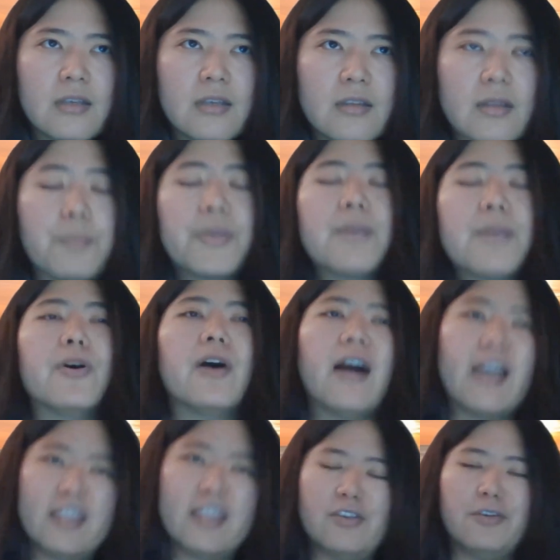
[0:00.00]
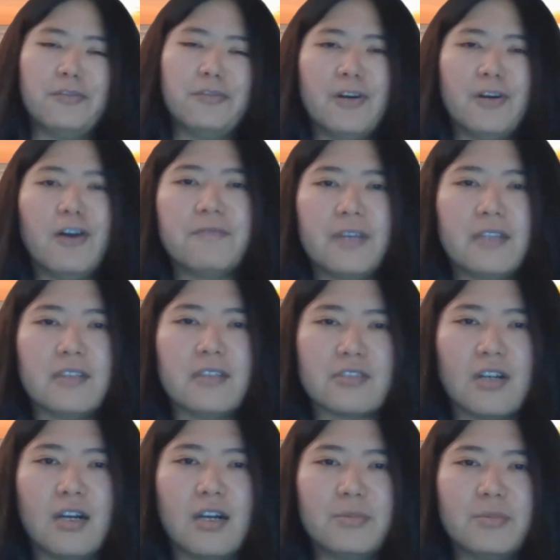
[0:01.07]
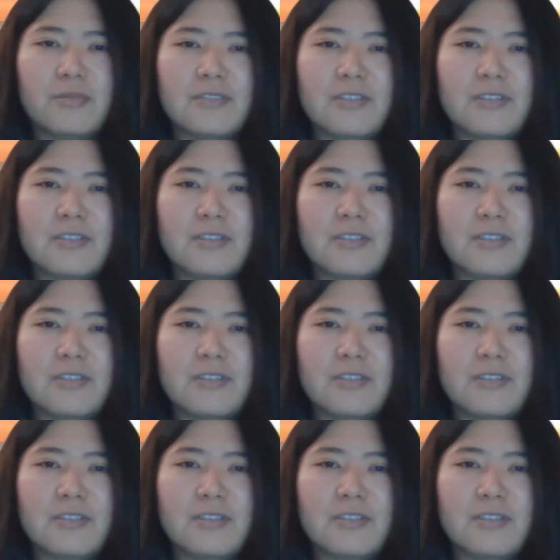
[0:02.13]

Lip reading: The people I know all find a job,